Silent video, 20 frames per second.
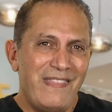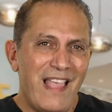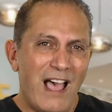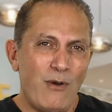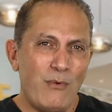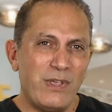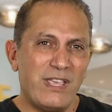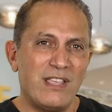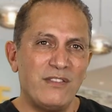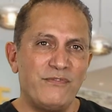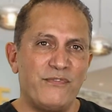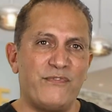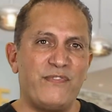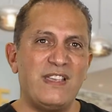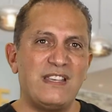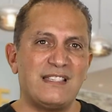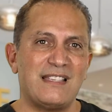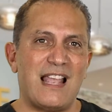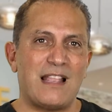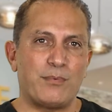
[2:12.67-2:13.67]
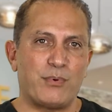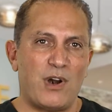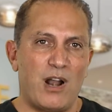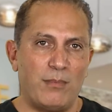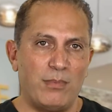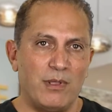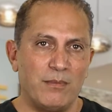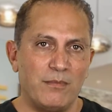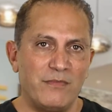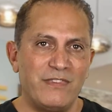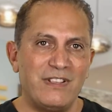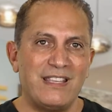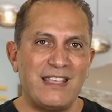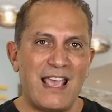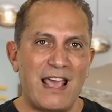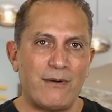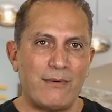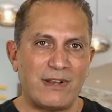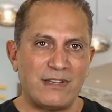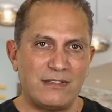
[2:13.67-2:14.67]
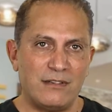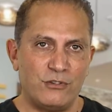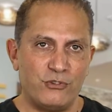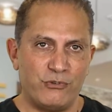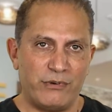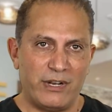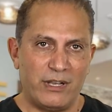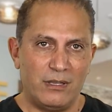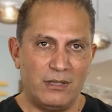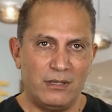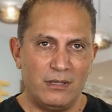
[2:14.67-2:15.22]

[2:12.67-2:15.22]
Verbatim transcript: Now we can fix that problem with cataract surgery.